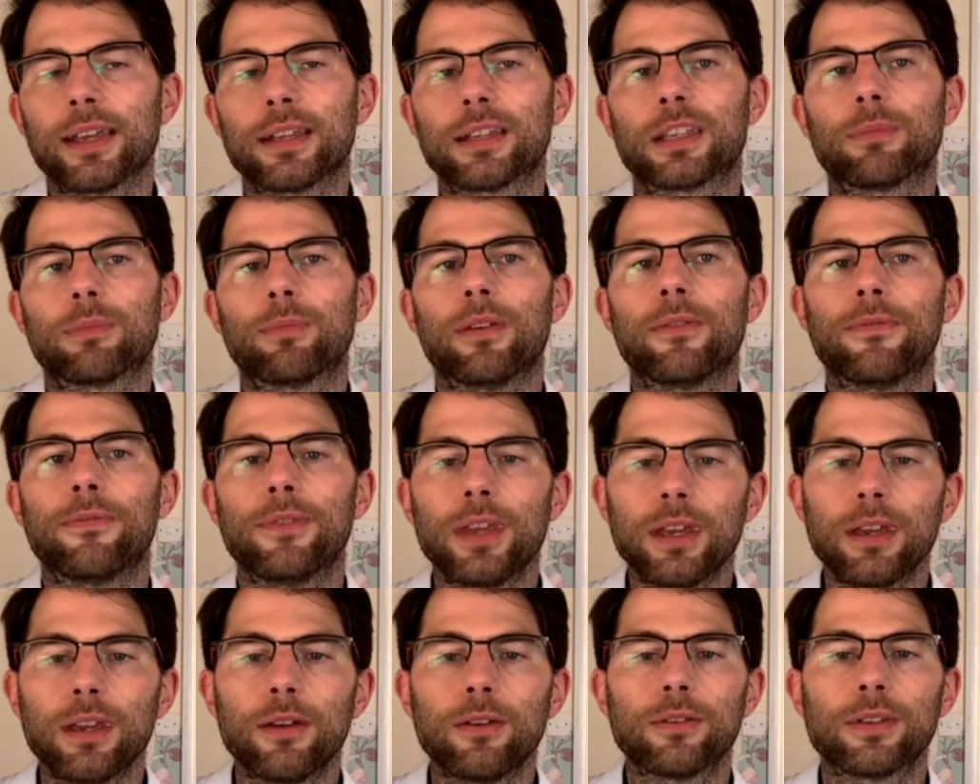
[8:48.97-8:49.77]
to be
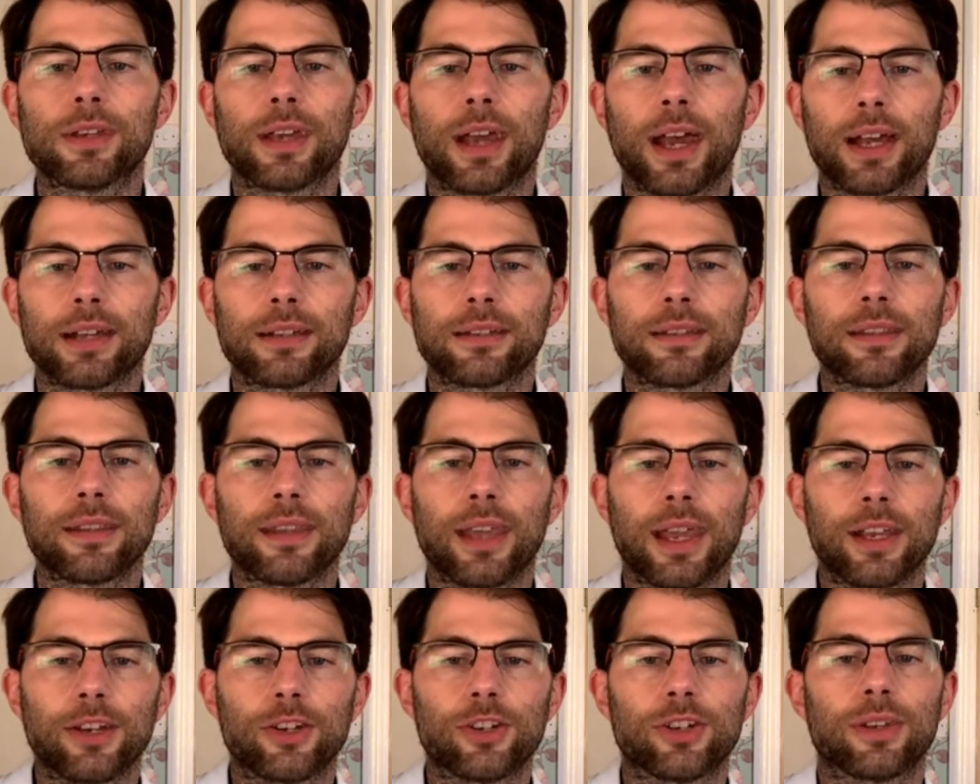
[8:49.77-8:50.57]
viewed as the
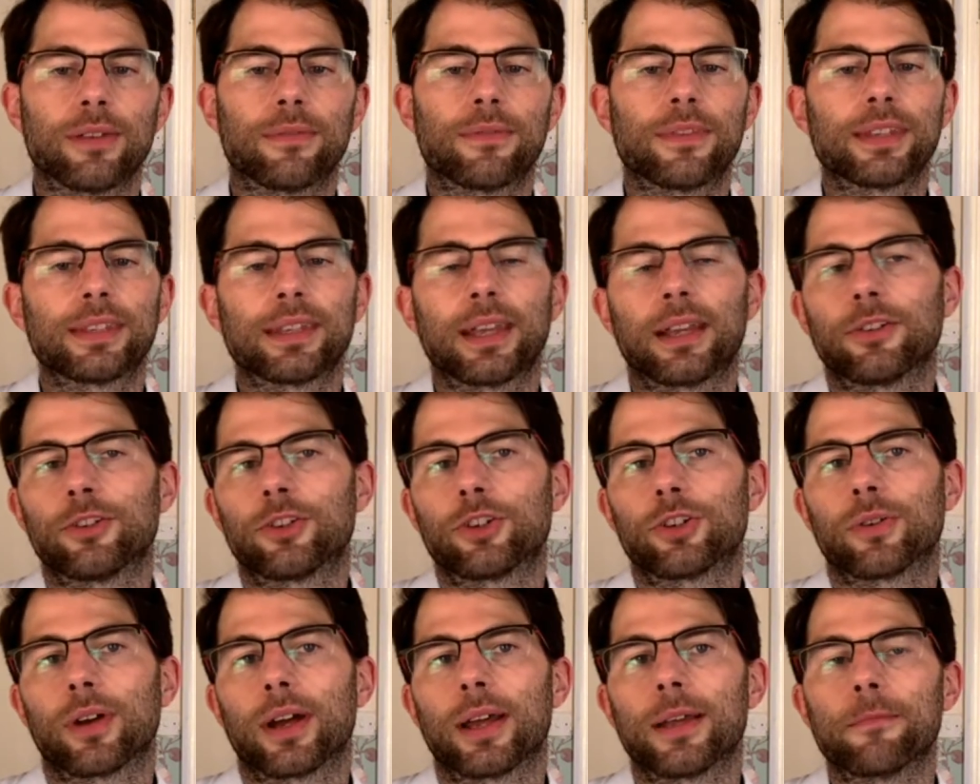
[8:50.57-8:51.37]
nation of the
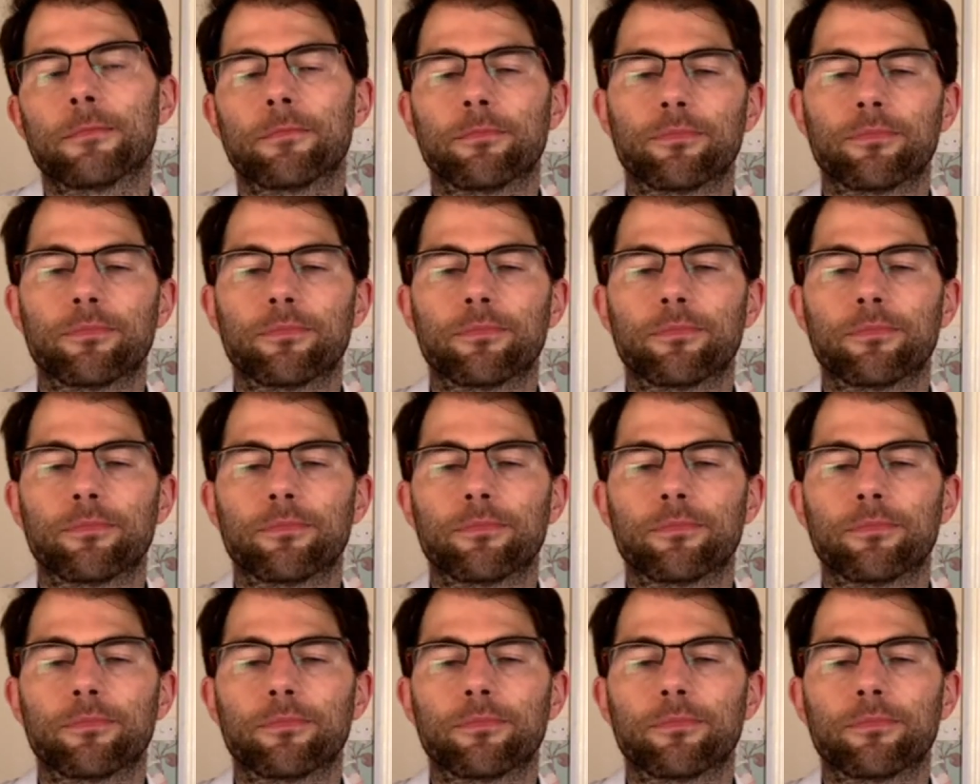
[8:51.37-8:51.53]
century.